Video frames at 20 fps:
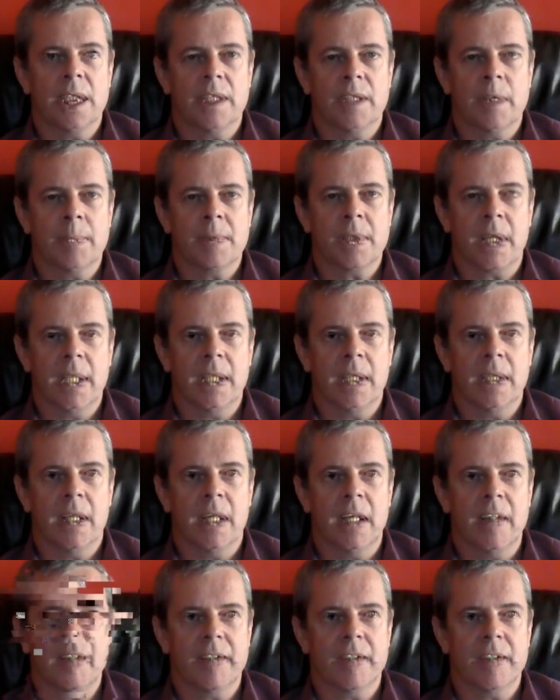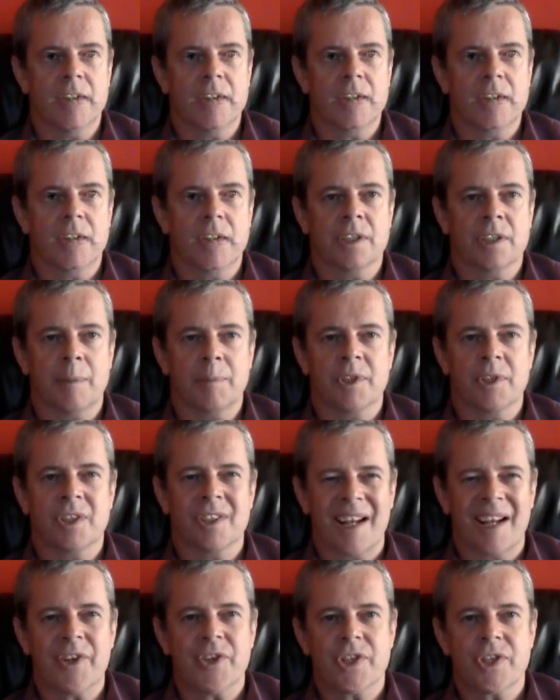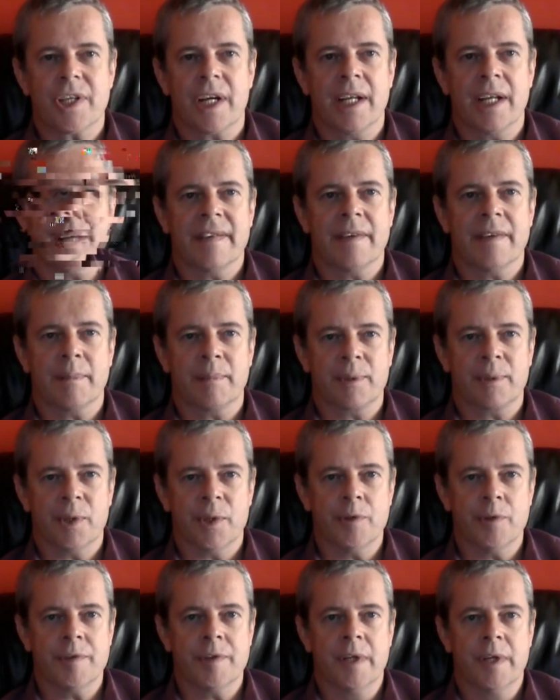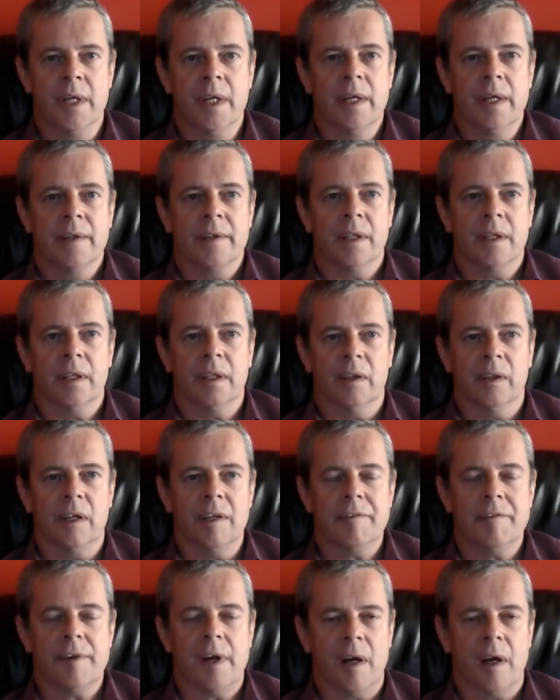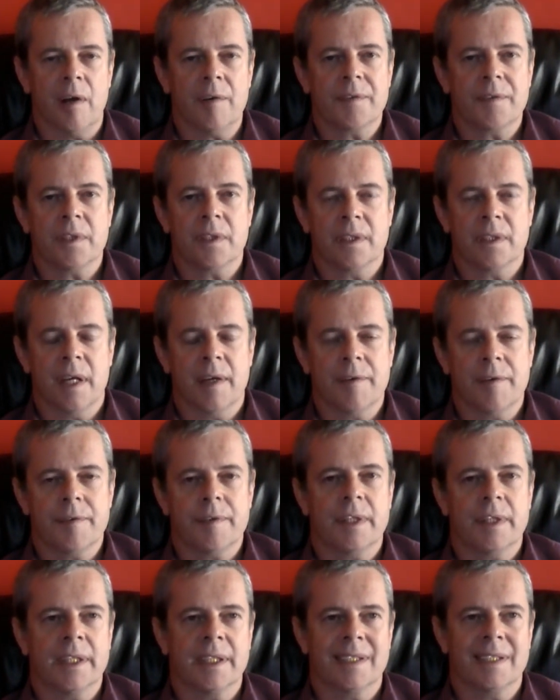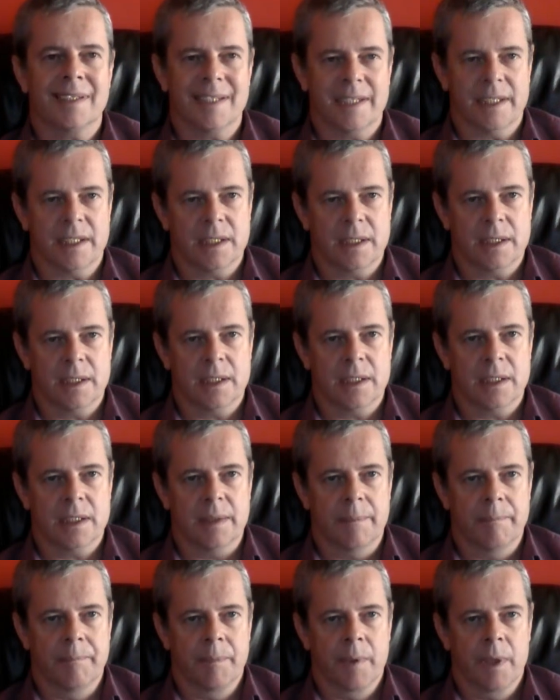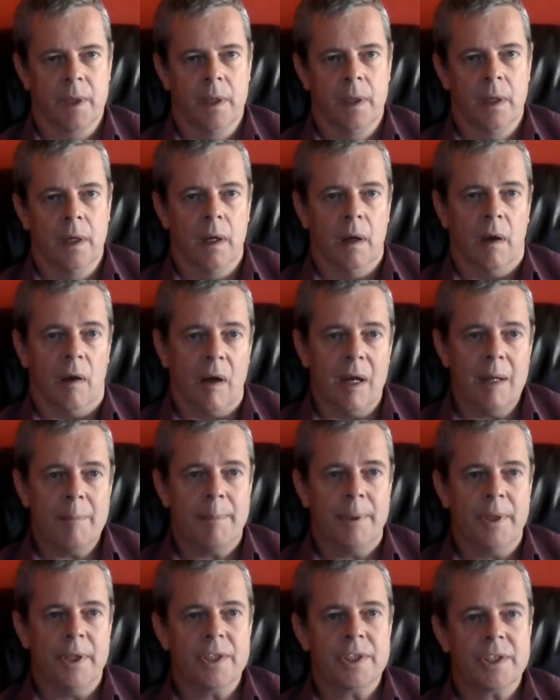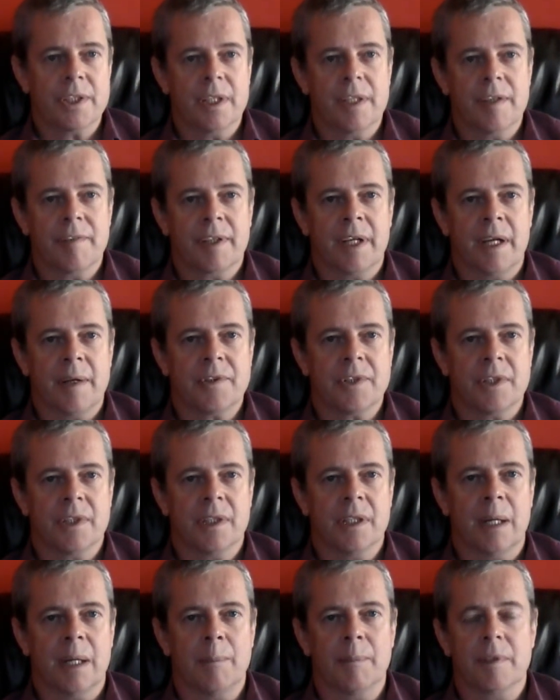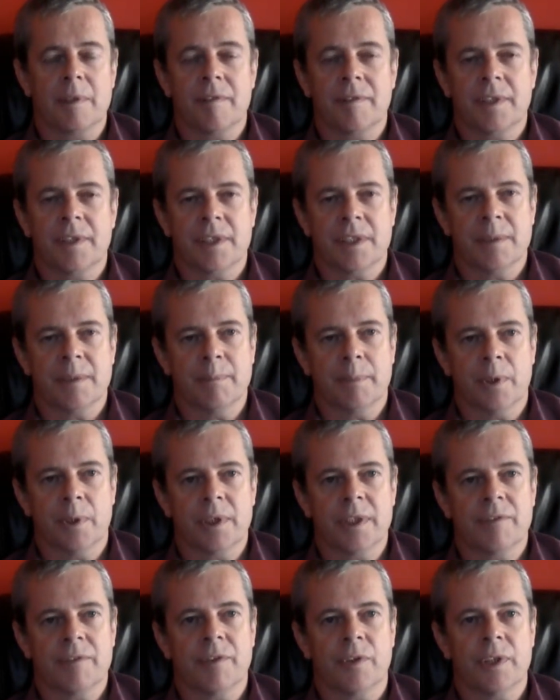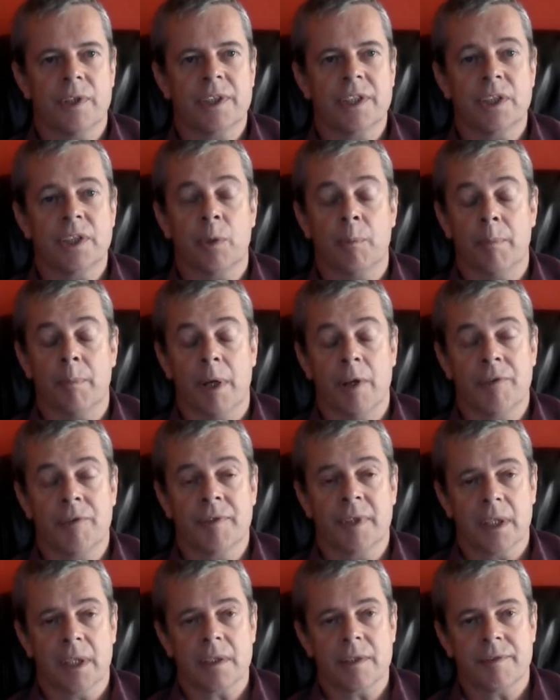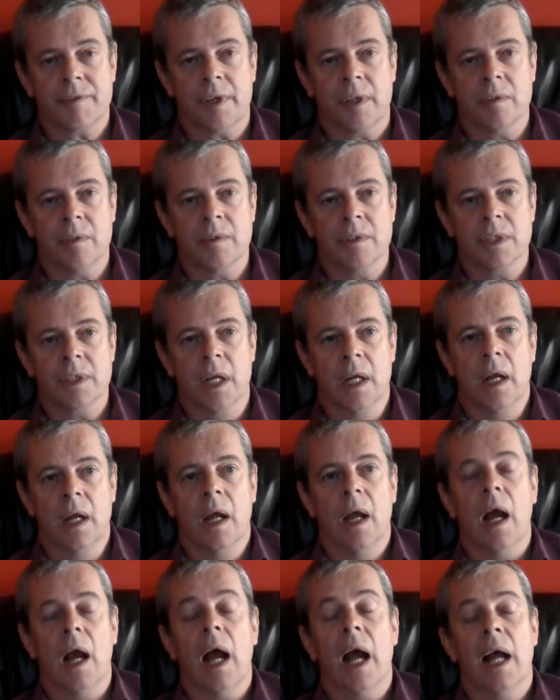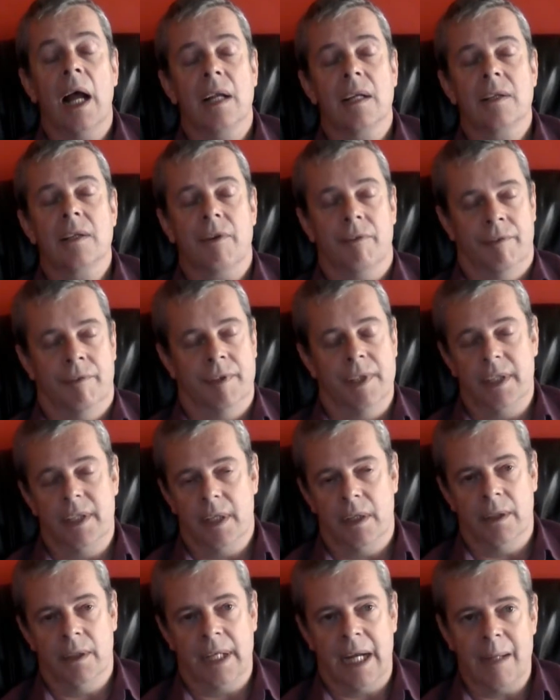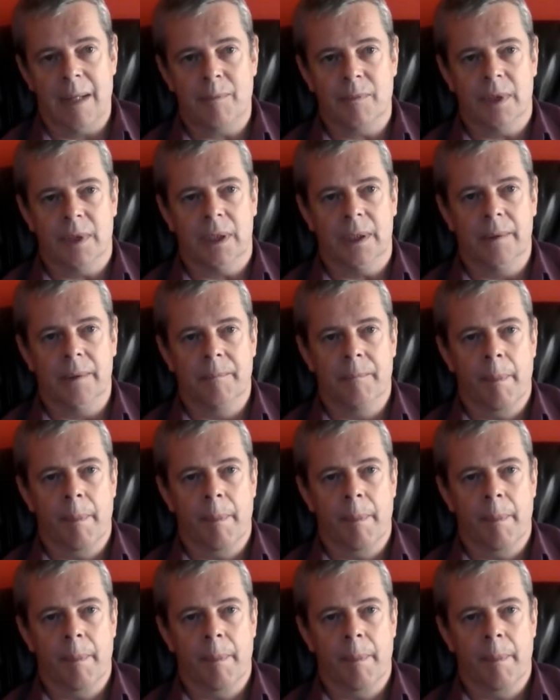of obtaining evidence to substantiate the proof that life after death exists. I personally have captured a number of disembodied voices on both dictaphones and video camera